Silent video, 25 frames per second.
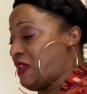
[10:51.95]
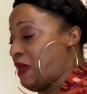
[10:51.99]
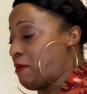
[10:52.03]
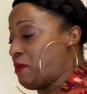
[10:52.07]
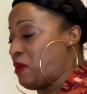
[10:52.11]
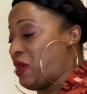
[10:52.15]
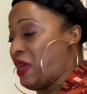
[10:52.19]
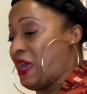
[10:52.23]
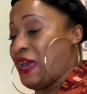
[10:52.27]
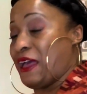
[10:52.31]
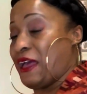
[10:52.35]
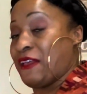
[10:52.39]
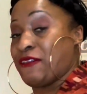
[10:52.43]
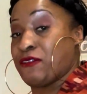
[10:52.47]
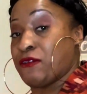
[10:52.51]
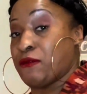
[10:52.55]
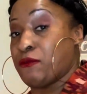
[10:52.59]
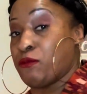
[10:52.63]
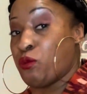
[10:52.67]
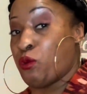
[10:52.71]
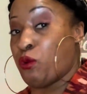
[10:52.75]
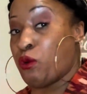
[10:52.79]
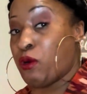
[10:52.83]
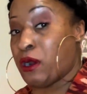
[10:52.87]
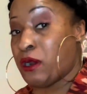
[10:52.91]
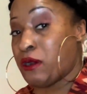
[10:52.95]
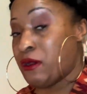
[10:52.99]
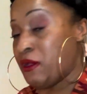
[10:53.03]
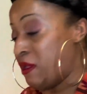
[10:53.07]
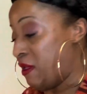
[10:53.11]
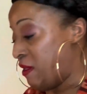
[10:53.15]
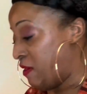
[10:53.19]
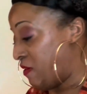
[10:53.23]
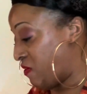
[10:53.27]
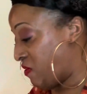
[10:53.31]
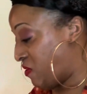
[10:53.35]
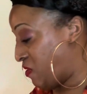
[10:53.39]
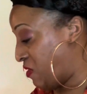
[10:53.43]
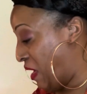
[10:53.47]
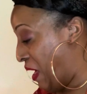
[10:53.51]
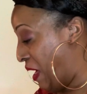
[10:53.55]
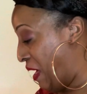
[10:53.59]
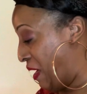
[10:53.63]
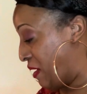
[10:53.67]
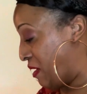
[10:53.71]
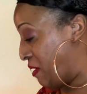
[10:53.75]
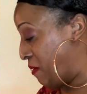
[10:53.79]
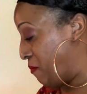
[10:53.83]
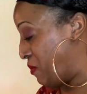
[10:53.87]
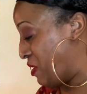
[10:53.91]
I'm gonna add some more
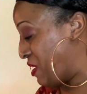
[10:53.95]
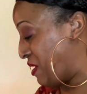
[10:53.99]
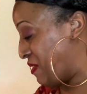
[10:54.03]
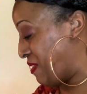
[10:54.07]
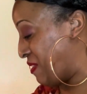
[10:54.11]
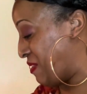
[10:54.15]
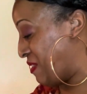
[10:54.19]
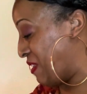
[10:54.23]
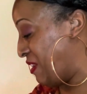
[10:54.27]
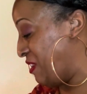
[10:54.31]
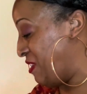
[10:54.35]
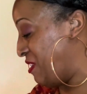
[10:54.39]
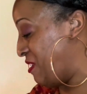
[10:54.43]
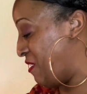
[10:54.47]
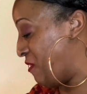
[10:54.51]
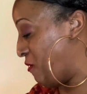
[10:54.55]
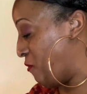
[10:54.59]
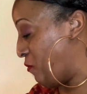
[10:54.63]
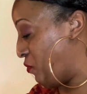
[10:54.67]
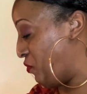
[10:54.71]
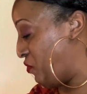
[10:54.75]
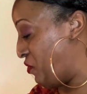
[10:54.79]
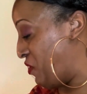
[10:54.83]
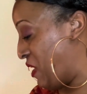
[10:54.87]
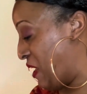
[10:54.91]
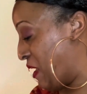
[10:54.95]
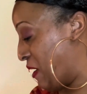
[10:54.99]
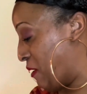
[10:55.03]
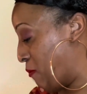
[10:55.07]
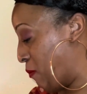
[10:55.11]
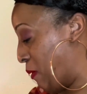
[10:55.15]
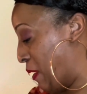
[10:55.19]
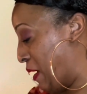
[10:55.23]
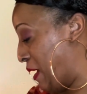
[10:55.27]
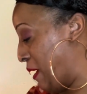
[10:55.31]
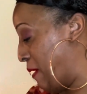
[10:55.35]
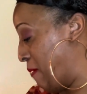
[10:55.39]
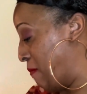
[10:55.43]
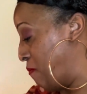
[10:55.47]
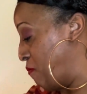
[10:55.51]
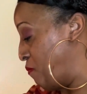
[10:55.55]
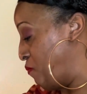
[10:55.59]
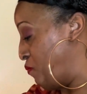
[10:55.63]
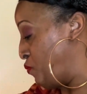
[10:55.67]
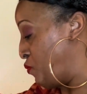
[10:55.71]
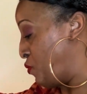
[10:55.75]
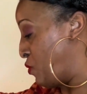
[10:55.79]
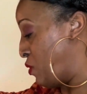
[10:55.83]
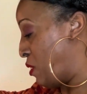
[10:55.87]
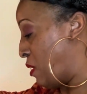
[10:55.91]
stock because it's a little thick, right?
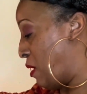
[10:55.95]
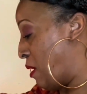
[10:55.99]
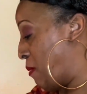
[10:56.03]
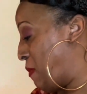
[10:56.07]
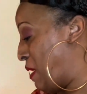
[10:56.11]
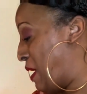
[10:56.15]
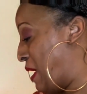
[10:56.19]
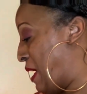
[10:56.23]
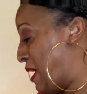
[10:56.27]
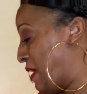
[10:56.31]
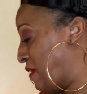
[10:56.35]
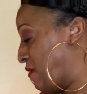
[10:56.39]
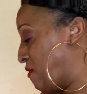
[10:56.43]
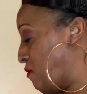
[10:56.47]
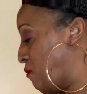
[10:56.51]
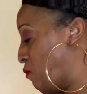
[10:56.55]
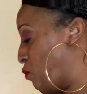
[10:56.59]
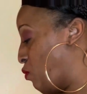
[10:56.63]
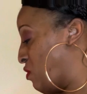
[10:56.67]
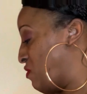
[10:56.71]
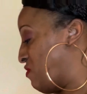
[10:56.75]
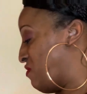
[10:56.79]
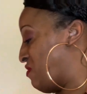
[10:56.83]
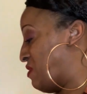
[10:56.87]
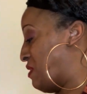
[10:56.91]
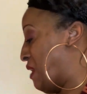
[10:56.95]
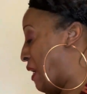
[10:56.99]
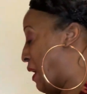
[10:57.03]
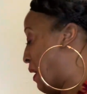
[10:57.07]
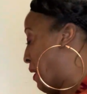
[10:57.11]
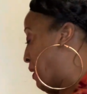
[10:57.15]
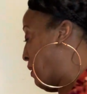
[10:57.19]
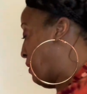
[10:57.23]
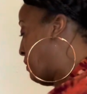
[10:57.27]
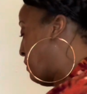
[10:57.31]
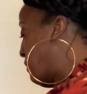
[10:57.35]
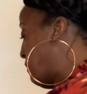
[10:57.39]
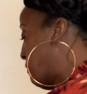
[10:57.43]
I'm gonna add some more stock.